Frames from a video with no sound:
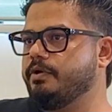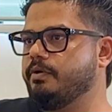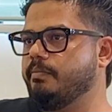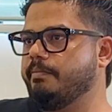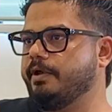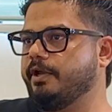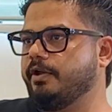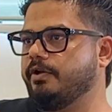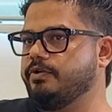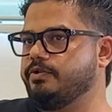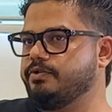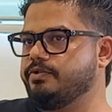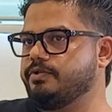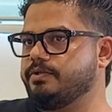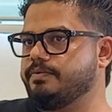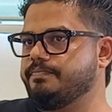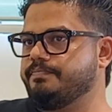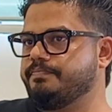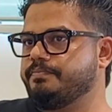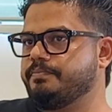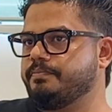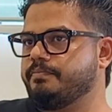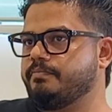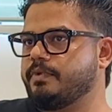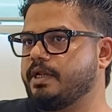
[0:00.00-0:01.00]
Because,
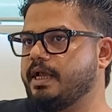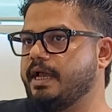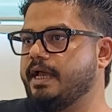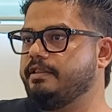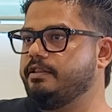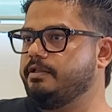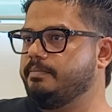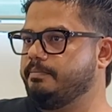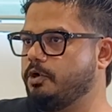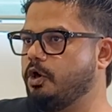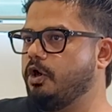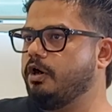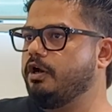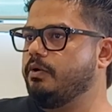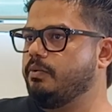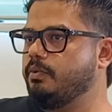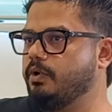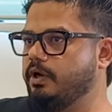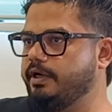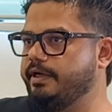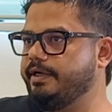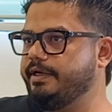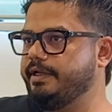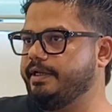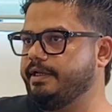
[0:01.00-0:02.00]
and the product
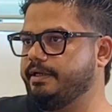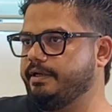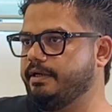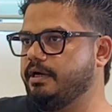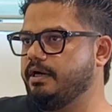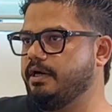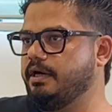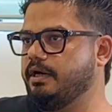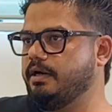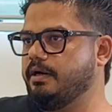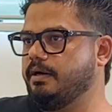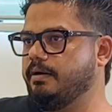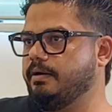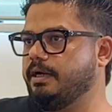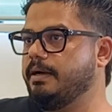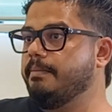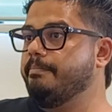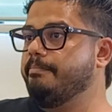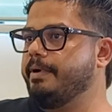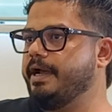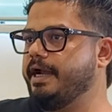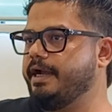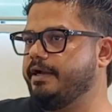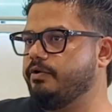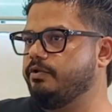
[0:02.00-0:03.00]
quality
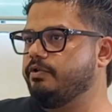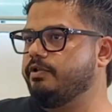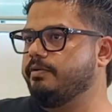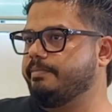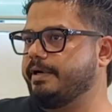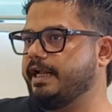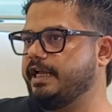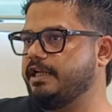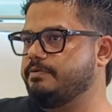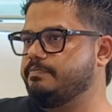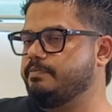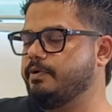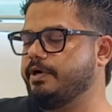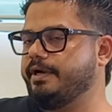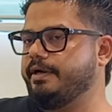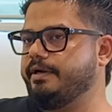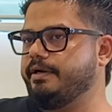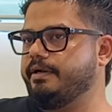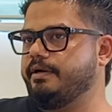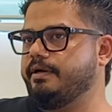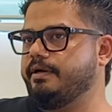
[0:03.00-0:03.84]
compared to the price point,